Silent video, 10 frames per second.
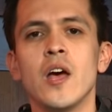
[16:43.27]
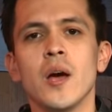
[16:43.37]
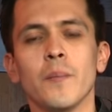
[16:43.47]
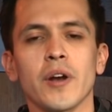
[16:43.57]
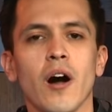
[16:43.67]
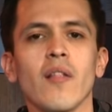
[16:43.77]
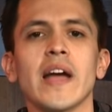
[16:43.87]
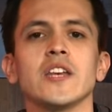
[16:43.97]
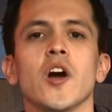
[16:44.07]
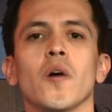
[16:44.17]
But all I
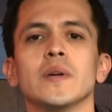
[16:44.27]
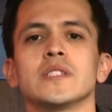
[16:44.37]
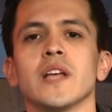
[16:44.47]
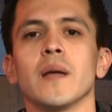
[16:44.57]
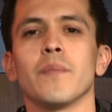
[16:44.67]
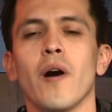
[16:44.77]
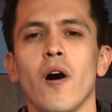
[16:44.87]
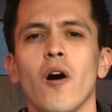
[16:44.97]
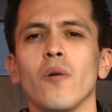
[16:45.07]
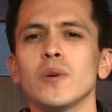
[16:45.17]
know is that
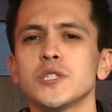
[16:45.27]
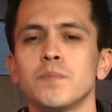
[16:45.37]
Paul was